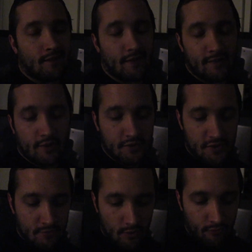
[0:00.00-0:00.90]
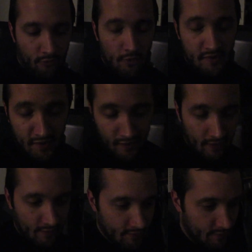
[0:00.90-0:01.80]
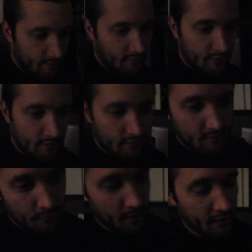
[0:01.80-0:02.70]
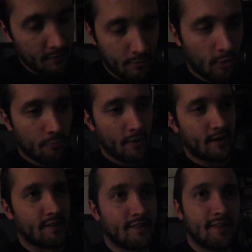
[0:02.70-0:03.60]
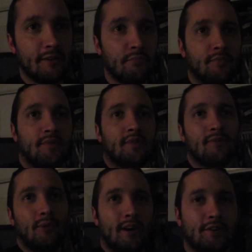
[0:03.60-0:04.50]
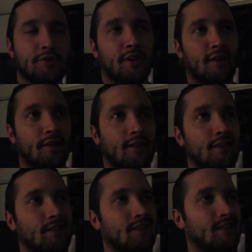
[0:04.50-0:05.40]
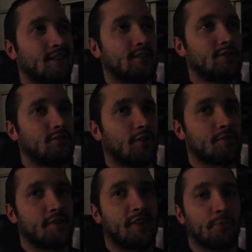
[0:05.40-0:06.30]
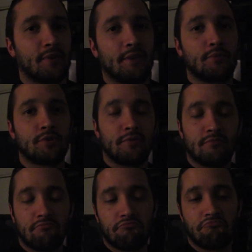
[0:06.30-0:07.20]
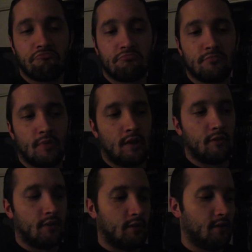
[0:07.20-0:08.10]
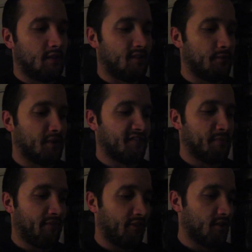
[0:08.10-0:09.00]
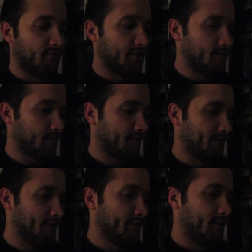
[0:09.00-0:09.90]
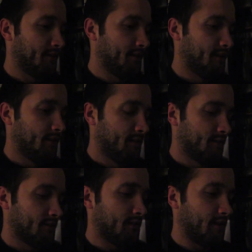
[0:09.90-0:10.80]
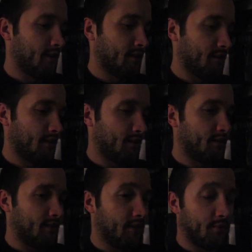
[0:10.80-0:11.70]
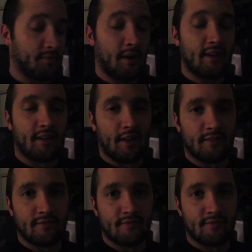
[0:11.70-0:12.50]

That's all she wrote for tonight. We ended up going back to Tim's, watching Shawshank Redemption, one of my favorites. And uh, that was about it.